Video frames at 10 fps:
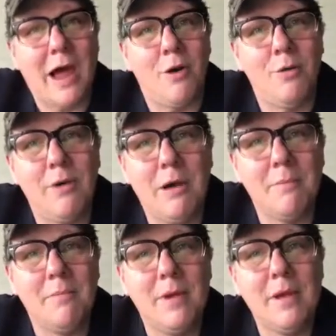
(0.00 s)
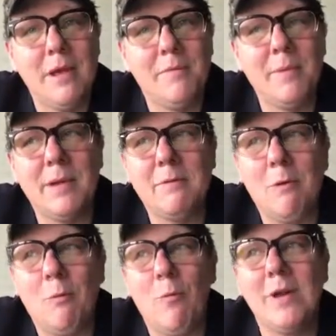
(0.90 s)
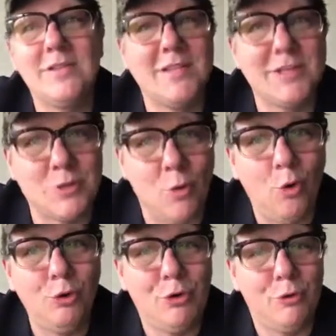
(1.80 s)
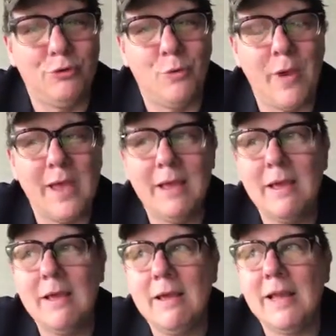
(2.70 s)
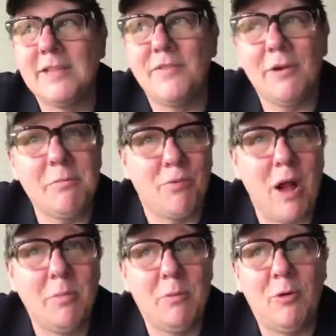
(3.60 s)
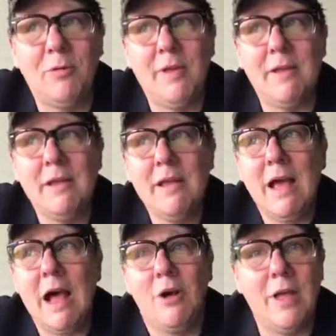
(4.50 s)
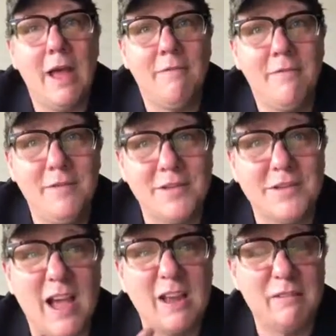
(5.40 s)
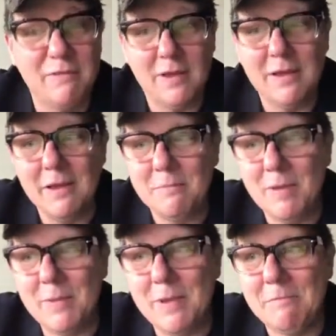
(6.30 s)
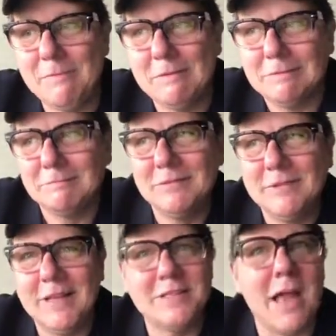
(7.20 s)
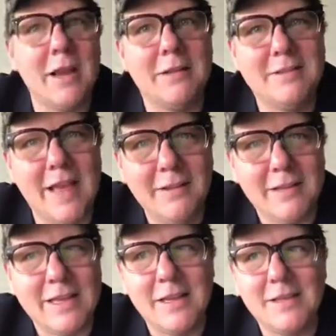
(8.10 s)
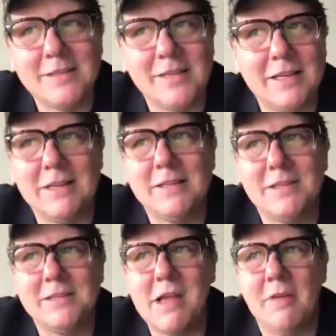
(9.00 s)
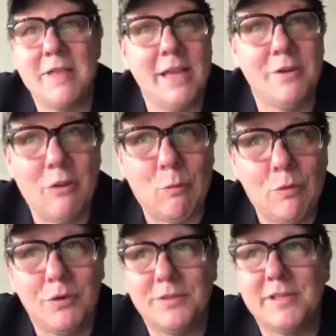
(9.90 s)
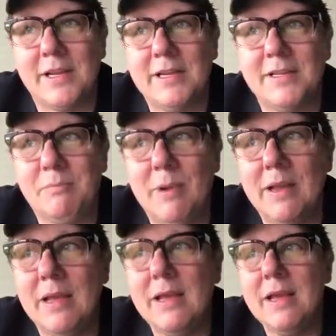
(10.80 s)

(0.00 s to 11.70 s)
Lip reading: now. But once this cold goes away, it's very probable that I'll have this kind of, maybe, it's not a deadly sickness, it's not the end of the world sickness, but